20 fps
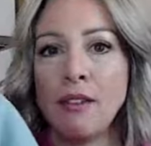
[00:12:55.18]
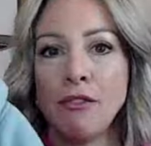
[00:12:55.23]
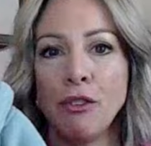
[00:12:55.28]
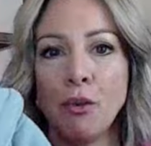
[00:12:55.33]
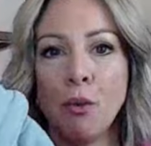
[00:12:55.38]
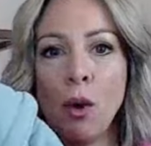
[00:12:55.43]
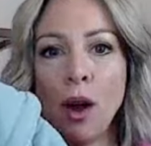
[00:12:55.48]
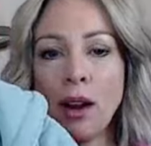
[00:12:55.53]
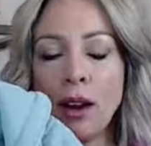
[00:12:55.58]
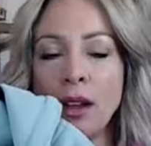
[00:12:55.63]
if
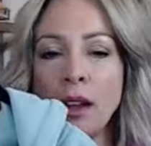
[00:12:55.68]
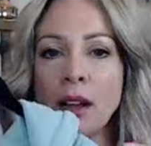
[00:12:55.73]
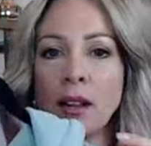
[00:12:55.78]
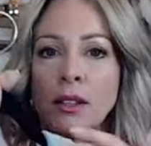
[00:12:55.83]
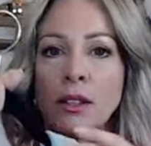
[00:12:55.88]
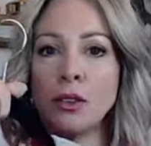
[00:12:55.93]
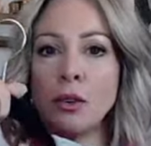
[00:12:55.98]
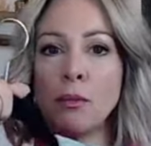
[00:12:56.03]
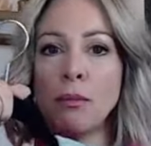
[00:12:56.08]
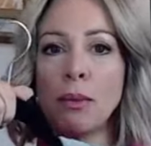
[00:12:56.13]
you want it a
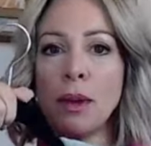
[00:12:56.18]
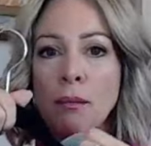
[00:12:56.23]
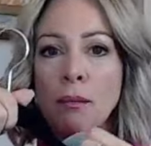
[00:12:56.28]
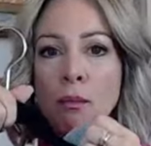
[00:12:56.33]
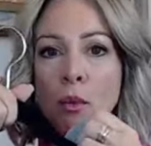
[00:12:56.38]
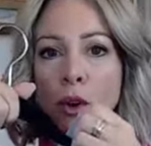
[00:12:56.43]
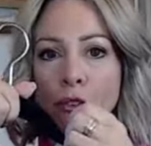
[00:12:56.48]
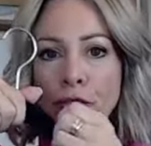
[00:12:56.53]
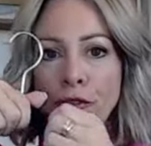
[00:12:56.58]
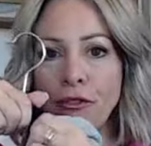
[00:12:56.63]
little bit
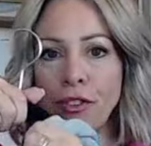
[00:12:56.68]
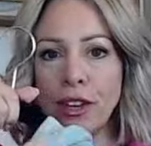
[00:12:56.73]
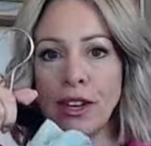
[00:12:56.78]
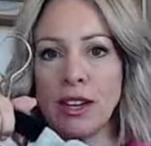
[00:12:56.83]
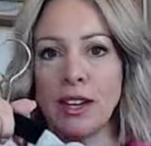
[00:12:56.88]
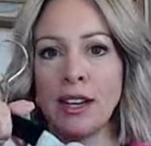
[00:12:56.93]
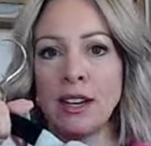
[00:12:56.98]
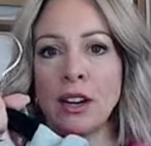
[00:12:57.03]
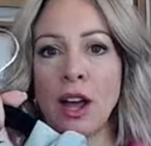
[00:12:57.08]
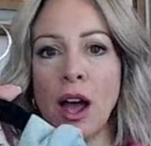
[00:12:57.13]
more
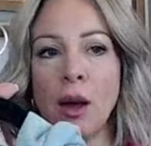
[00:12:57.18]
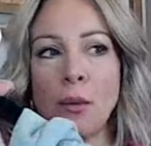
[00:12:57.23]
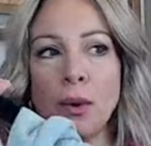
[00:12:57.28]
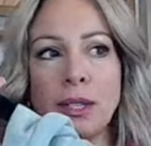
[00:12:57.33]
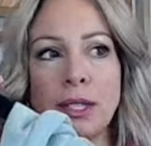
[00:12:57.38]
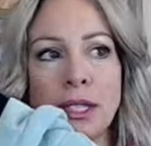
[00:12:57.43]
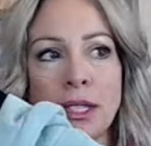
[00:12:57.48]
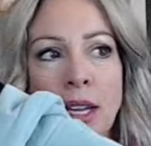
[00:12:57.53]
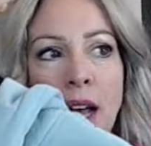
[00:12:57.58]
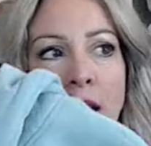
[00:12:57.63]
fitted, I
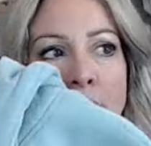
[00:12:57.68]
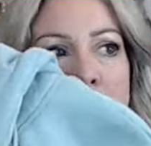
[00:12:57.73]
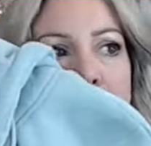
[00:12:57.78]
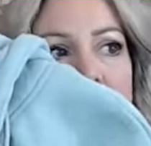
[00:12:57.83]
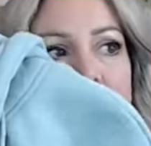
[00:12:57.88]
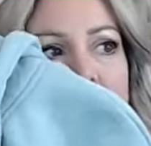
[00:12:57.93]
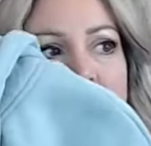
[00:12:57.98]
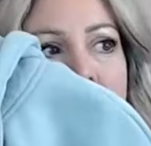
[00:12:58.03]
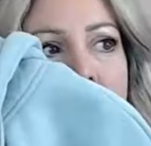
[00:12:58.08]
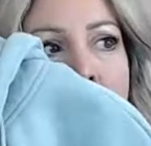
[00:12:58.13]
would
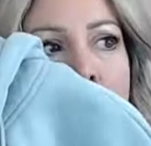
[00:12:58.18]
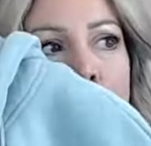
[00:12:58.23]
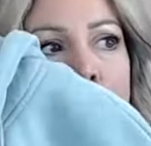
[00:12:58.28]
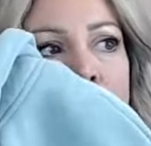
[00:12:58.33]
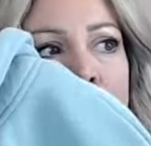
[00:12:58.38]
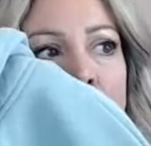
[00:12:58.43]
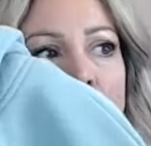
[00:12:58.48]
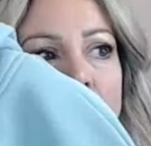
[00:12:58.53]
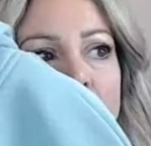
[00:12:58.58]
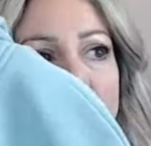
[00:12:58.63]
size
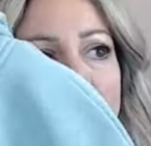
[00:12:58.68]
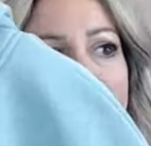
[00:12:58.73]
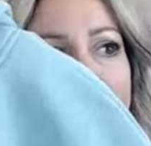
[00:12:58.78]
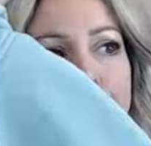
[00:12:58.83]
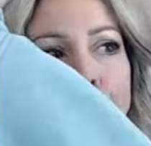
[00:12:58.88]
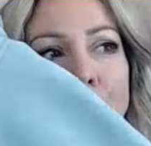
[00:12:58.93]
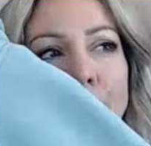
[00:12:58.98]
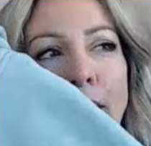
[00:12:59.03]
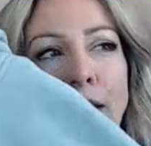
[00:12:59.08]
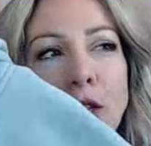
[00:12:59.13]
down. I
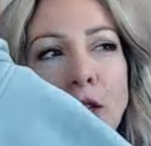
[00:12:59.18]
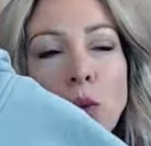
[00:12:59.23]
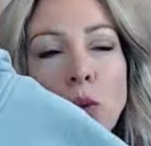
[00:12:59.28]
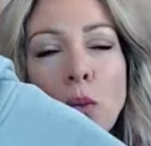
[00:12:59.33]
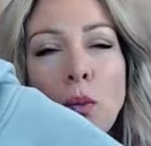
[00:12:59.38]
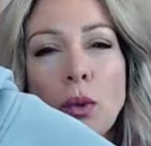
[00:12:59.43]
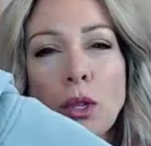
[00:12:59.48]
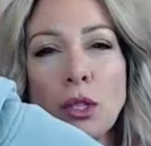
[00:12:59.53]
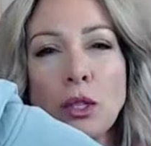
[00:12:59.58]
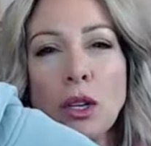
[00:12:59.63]
feel like this
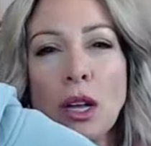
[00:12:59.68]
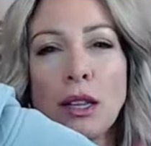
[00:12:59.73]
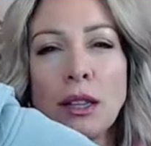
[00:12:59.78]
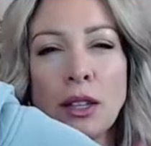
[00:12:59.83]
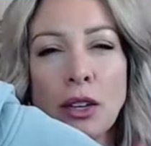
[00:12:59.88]
one was a